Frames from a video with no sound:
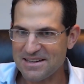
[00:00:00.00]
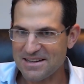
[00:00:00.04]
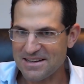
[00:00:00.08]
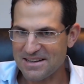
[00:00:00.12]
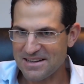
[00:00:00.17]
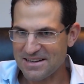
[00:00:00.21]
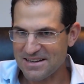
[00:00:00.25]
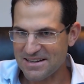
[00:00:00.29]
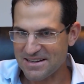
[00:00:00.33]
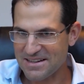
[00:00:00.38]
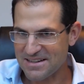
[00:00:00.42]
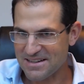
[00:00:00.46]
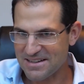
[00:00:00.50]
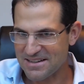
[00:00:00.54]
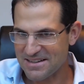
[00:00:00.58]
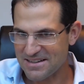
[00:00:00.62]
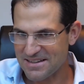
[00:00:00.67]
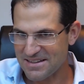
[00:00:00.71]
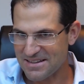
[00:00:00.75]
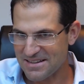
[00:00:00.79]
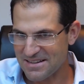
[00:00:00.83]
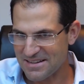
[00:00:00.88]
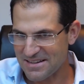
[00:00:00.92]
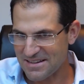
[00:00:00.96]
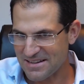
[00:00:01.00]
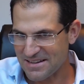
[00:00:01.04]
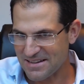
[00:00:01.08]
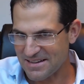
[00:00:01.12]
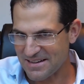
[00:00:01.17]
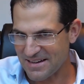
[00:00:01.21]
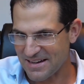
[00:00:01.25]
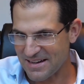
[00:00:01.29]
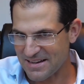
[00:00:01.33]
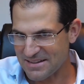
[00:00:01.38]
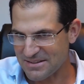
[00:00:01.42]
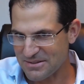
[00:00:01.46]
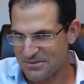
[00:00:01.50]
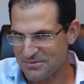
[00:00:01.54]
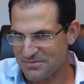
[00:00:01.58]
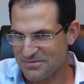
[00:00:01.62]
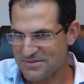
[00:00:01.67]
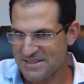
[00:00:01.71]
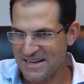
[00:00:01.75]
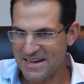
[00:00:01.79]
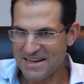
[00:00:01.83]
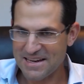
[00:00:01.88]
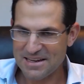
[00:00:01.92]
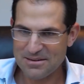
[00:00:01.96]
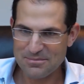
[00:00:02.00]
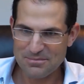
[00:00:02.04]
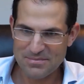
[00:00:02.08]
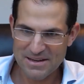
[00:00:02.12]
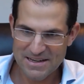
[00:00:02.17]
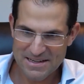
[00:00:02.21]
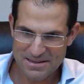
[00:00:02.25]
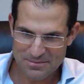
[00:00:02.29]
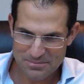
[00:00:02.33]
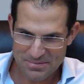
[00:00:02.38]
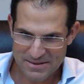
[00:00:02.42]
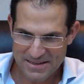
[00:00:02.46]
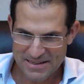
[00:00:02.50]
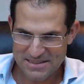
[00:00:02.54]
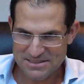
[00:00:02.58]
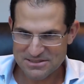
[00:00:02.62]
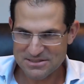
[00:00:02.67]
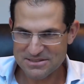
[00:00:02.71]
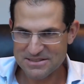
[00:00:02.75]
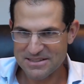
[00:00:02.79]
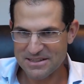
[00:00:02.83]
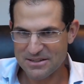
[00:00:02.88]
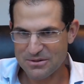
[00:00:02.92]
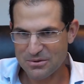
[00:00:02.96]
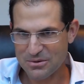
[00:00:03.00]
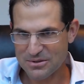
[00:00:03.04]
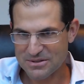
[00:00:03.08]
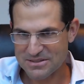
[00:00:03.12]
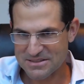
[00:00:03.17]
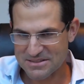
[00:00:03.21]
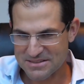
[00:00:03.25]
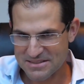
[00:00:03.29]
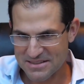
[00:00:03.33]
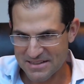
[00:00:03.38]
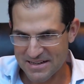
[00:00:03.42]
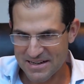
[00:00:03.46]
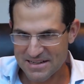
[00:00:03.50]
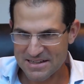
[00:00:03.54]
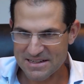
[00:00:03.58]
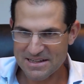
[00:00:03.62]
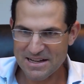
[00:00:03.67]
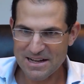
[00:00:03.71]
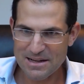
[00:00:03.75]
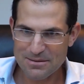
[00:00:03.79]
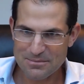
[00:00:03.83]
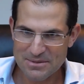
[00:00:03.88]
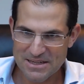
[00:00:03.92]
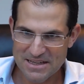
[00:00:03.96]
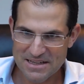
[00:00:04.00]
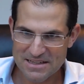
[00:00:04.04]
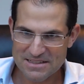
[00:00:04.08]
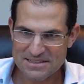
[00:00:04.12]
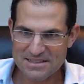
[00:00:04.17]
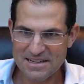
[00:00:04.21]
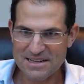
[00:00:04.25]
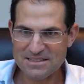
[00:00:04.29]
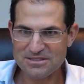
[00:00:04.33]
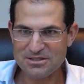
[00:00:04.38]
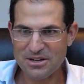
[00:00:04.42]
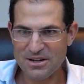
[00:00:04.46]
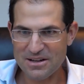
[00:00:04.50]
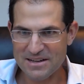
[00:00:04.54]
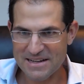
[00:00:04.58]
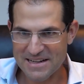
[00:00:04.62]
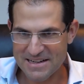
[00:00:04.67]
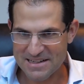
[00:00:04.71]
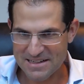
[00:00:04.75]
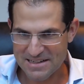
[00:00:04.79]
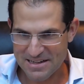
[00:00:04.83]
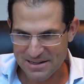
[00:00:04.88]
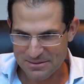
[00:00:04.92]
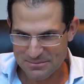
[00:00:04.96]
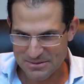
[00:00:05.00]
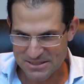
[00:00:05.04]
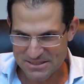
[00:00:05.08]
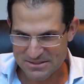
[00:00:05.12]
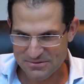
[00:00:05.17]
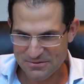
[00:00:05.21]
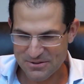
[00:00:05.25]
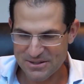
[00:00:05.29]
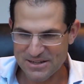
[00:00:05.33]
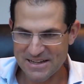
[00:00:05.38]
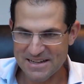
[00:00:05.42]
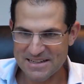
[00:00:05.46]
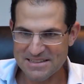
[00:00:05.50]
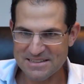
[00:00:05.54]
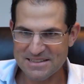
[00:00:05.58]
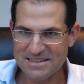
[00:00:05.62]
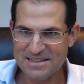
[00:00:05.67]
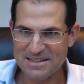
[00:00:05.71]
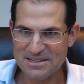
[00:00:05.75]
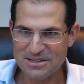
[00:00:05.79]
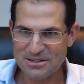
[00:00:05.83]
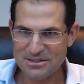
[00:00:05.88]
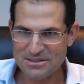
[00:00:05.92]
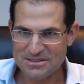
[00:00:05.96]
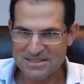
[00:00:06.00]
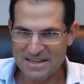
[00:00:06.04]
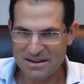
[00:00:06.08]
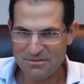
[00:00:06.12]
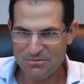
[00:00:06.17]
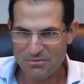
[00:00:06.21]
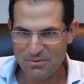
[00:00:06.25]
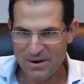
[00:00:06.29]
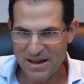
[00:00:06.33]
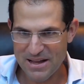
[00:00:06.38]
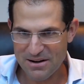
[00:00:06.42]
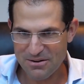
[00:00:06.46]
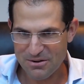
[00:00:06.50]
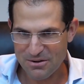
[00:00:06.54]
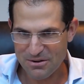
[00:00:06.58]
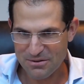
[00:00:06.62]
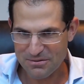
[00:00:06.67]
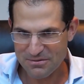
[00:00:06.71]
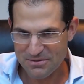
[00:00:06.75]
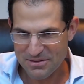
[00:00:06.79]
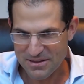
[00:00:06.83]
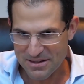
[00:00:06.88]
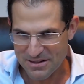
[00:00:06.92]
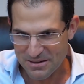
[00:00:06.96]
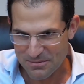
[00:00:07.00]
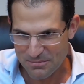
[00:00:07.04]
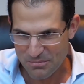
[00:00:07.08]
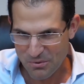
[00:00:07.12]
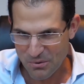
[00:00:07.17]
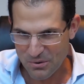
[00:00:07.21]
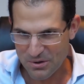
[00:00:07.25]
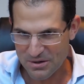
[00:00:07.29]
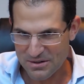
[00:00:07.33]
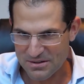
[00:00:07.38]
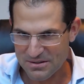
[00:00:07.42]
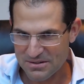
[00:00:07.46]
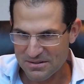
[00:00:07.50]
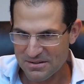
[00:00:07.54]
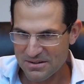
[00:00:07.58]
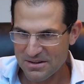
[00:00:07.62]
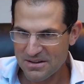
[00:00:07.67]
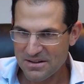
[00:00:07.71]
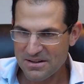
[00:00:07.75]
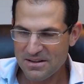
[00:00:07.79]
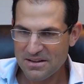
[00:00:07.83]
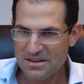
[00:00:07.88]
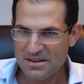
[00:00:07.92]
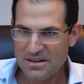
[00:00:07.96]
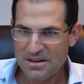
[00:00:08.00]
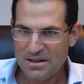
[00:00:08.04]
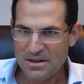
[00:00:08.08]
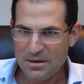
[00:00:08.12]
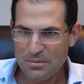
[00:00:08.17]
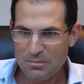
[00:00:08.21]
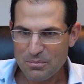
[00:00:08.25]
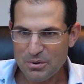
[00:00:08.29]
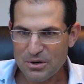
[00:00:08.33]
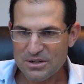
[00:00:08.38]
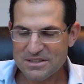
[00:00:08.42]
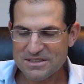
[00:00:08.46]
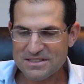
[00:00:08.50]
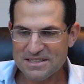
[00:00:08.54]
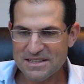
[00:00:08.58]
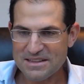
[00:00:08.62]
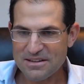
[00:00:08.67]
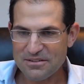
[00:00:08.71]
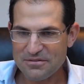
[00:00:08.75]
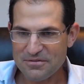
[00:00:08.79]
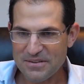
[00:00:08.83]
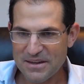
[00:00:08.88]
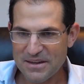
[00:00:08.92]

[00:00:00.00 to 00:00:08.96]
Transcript: I've taken many PhD courses in economics. I taught economics for 9 years. I've read all of the important books in the